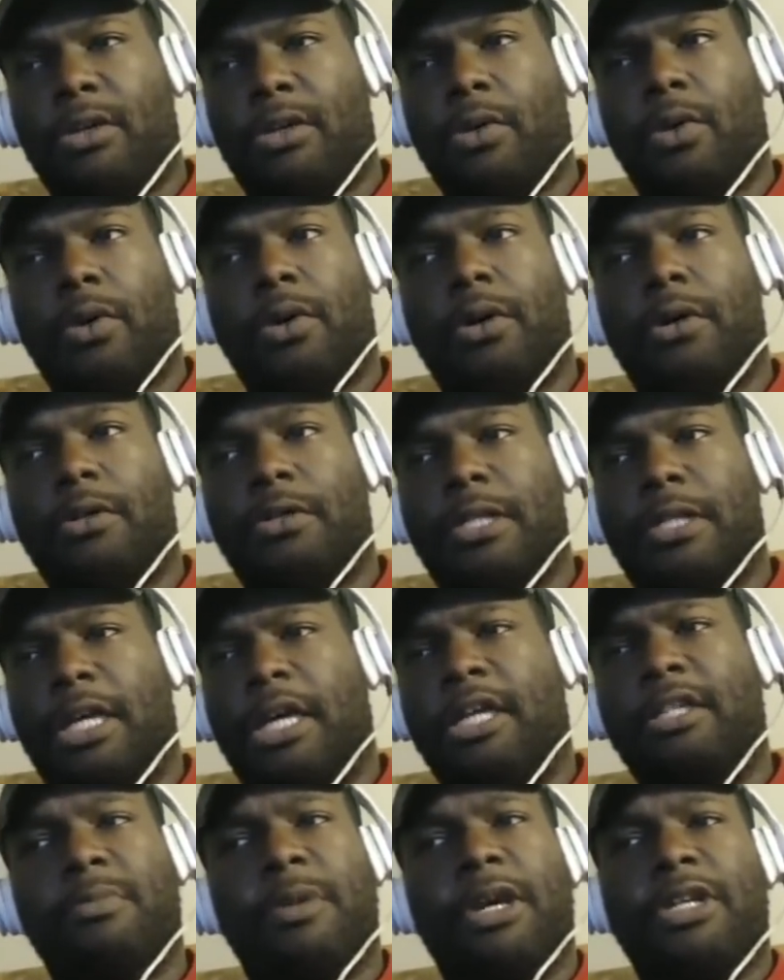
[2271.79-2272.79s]
on the
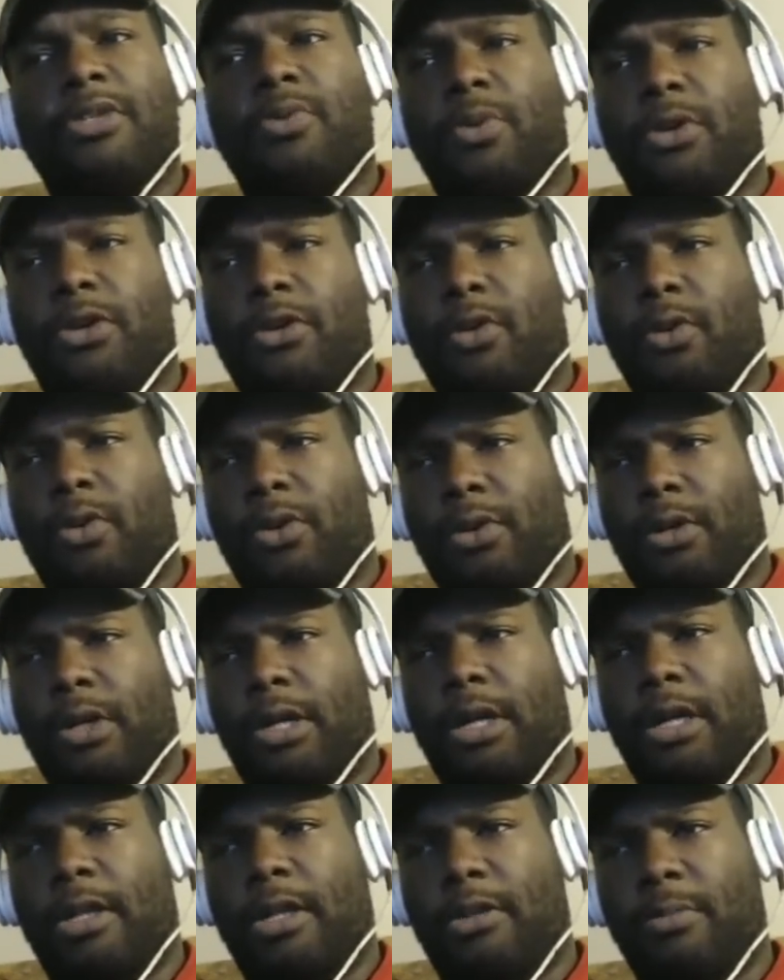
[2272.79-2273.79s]
Xbox One
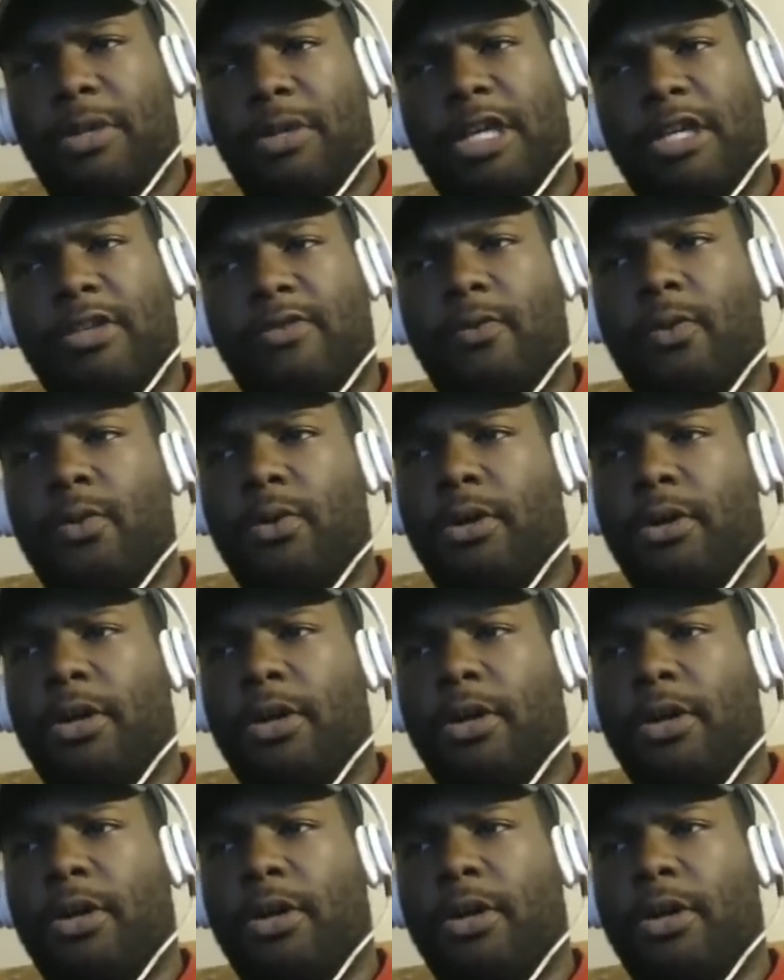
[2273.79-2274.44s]
or the PS4